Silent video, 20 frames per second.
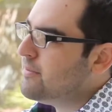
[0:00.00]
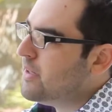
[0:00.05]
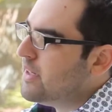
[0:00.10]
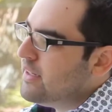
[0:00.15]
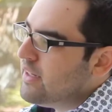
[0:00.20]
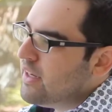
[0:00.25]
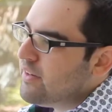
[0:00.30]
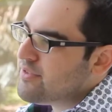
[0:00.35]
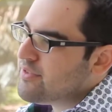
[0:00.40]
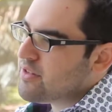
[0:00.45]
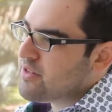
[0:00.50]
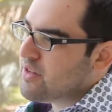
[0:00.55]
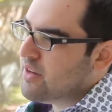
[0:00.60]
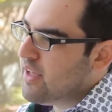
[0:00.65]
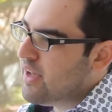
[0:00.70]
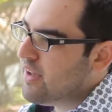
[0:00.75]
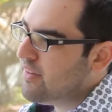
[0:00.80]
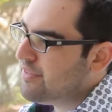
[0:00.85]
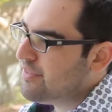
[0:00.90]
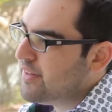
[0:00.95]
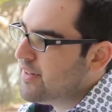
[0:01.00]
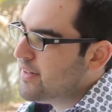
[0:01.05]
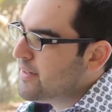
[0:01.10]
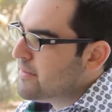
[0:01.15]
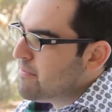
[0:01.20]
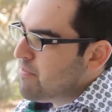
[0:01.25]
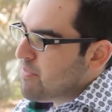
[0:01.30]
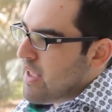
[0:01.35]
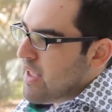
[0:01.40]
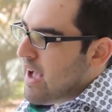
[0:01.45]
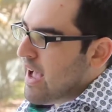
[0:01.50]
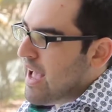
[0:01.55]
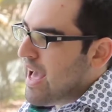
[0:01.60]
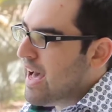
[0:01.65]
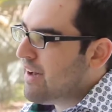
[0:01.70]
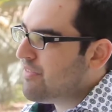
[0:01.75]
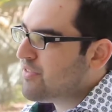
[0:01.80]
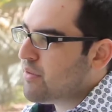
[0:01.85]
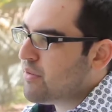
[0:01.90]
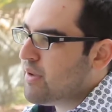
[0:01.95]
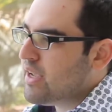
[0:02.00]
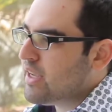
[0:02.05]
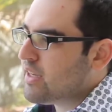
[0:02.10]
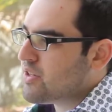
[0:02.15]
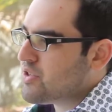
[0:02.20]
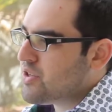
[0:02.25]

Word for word: enough is enough. I have to make a